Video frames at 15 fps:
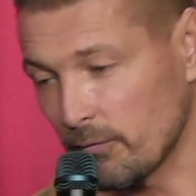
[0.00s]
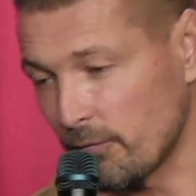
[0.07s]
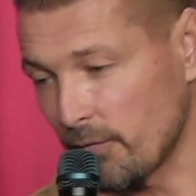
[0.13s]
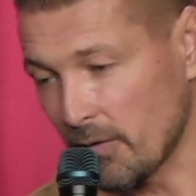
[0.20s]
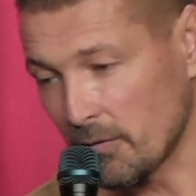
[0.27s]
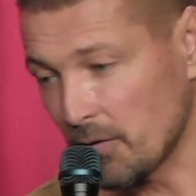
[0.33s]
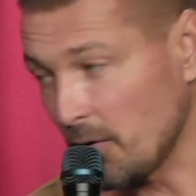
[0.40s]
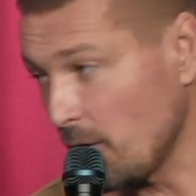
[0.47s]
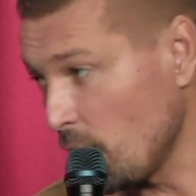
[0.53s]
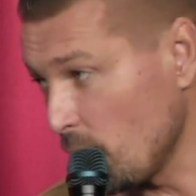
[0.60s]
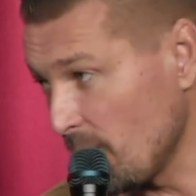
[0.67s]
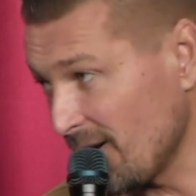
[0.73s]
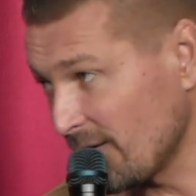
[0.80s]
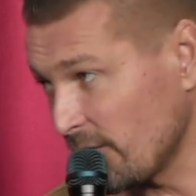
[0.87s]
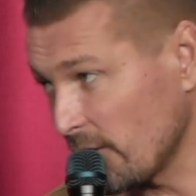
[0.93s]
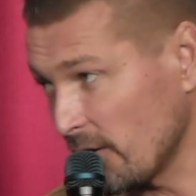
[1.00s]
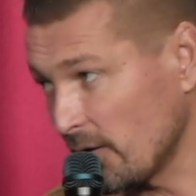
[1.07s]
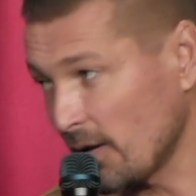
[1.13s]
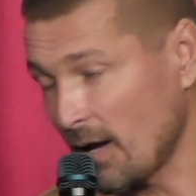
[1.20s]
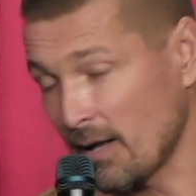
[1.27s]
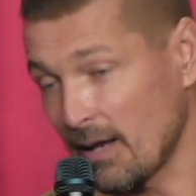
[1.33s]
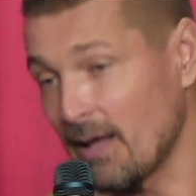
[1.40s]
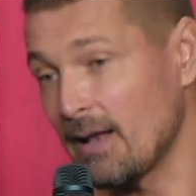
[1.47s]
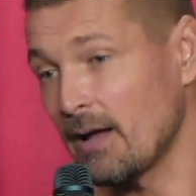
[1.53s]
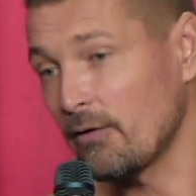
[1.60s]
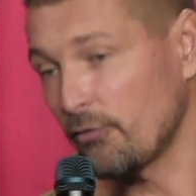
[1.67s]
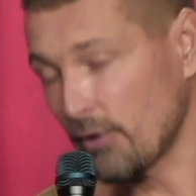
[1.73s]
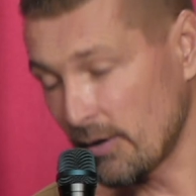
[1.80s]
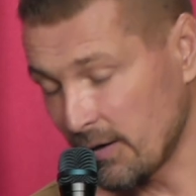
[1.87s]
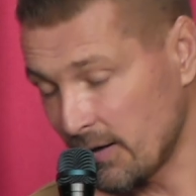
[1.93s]
very low budget uh, and I
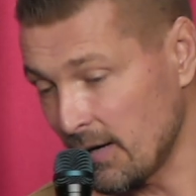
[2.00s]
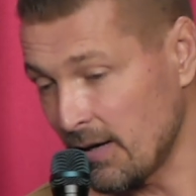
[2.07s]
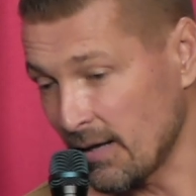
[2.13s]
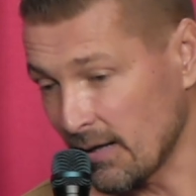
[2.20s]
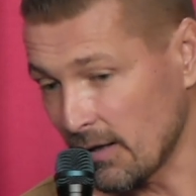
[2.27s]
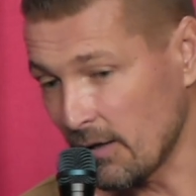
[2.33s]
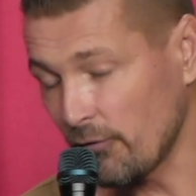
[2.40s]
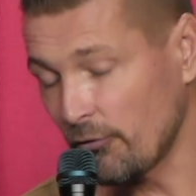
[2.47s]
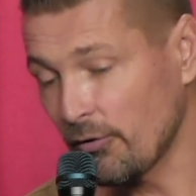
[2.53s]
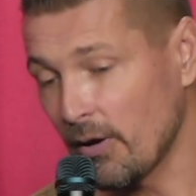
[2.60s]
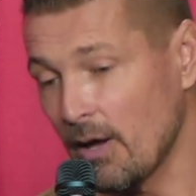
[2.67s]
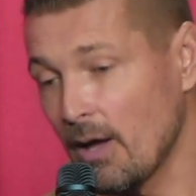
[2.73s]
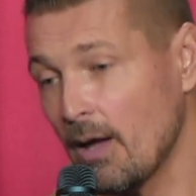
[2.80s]
shot it in English